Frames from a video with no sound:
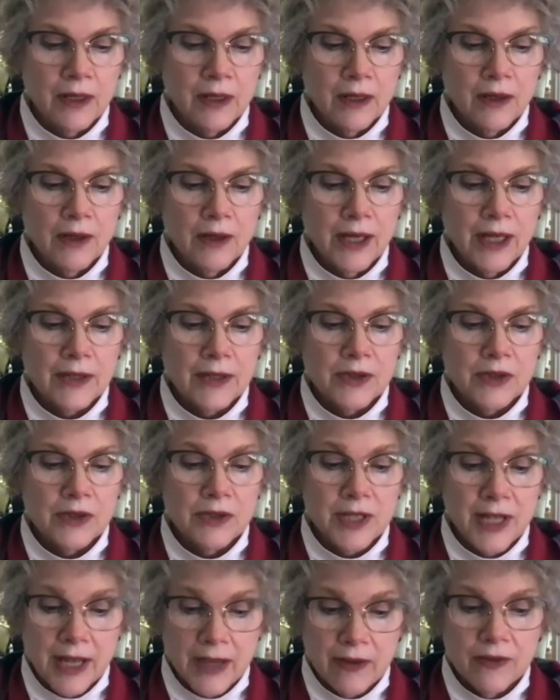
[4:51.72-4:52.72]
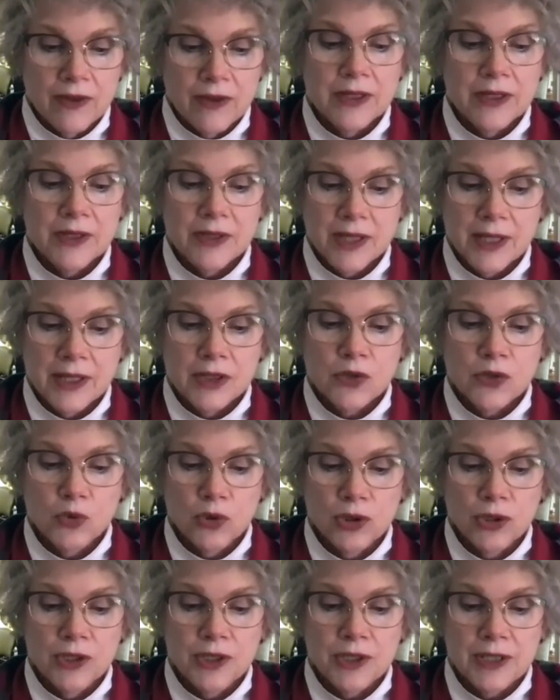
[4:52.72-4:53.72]
Okay, so David sends
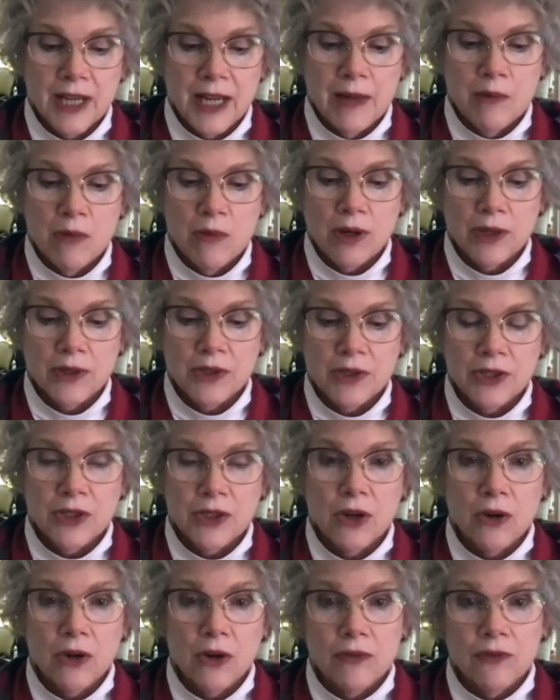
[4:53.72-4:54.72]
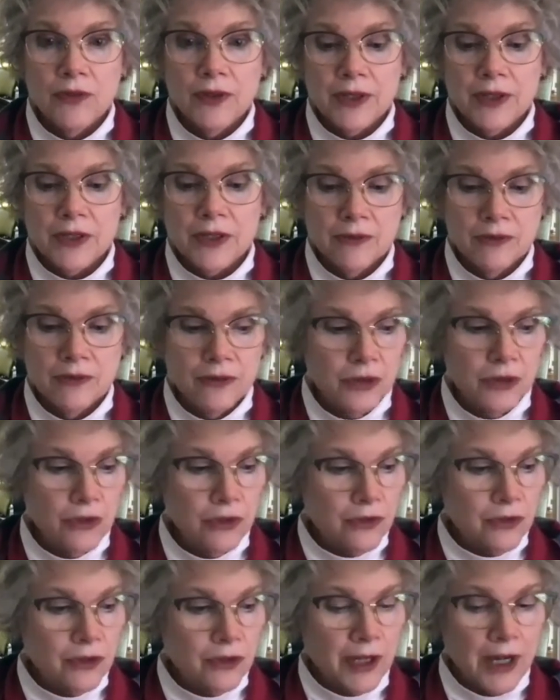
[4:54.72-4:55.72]
word to Tamar to go and fix some
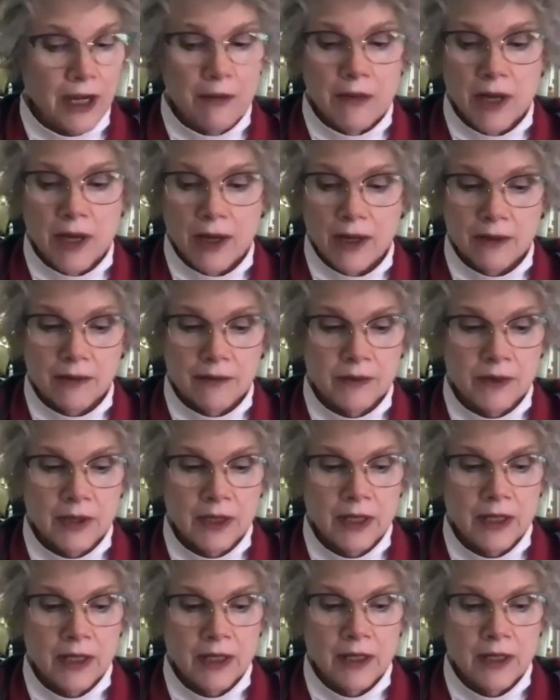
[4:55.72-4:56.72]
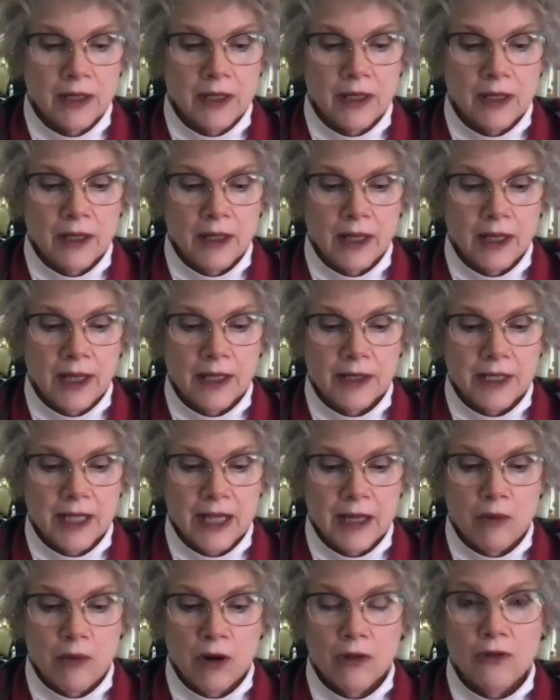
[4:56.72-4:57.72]
food for Amnon. And
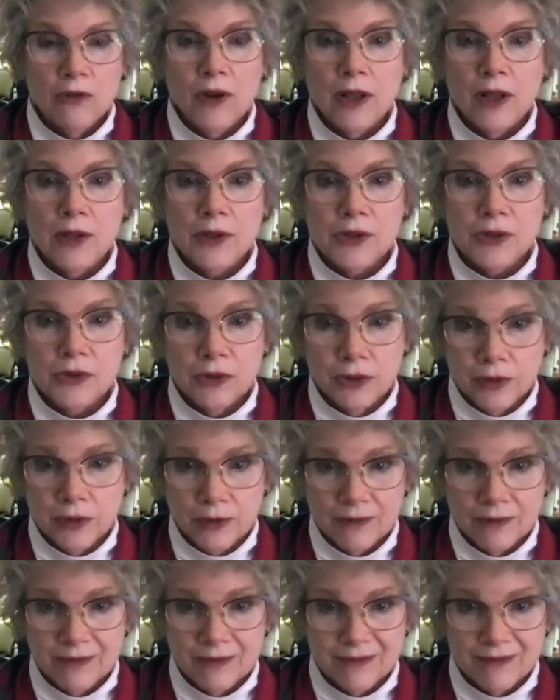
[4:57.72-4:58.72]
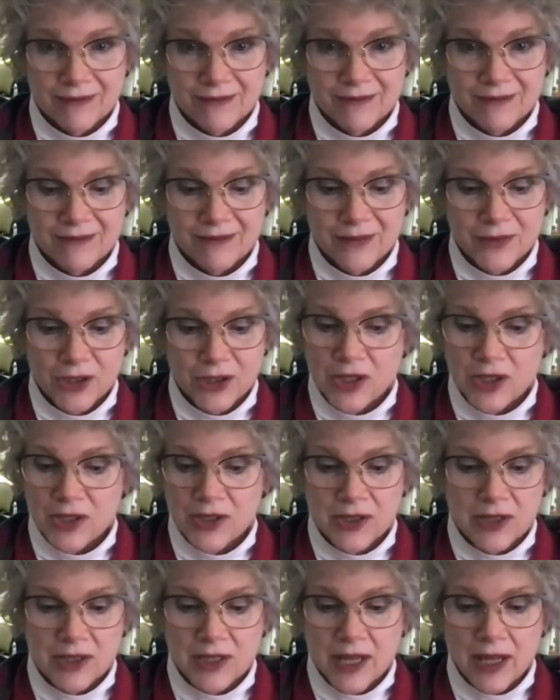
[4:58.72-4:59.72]
Tamar follows through. She does
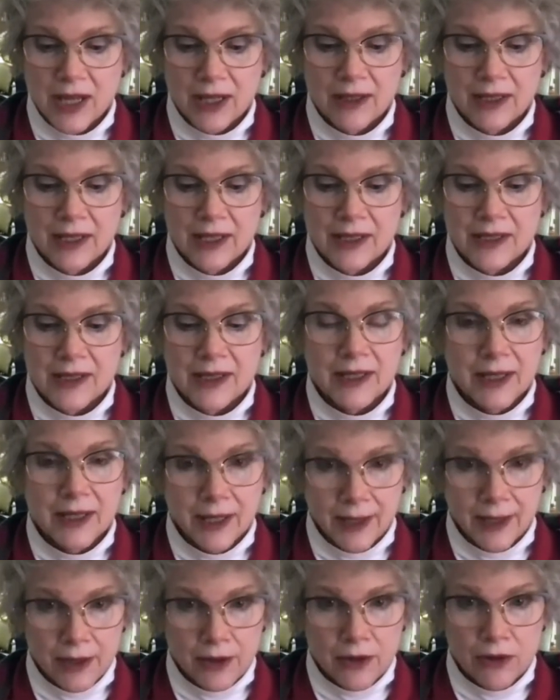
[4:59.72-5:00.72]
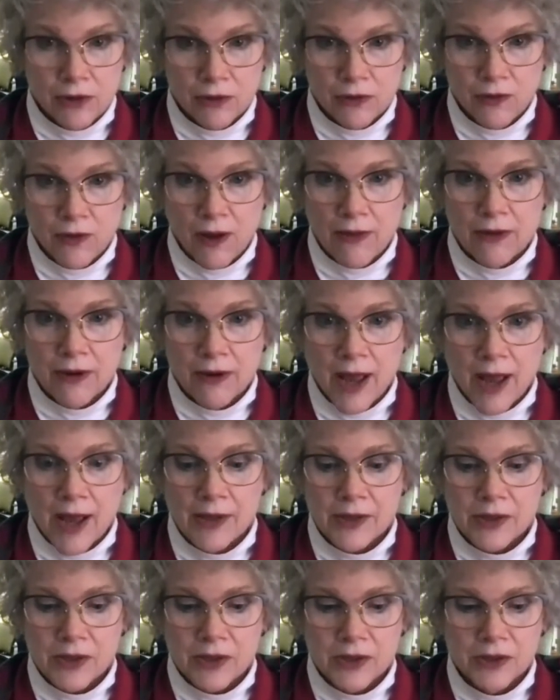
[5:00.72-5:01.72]
exactly as the king, her father,
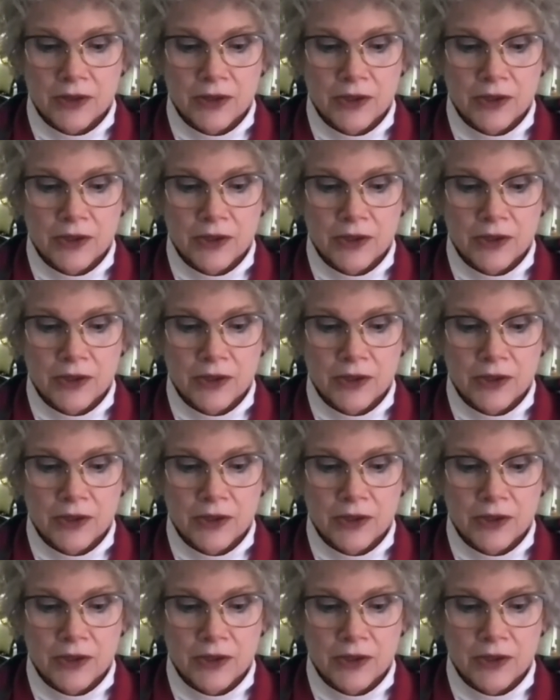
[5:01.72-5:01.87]
asks her to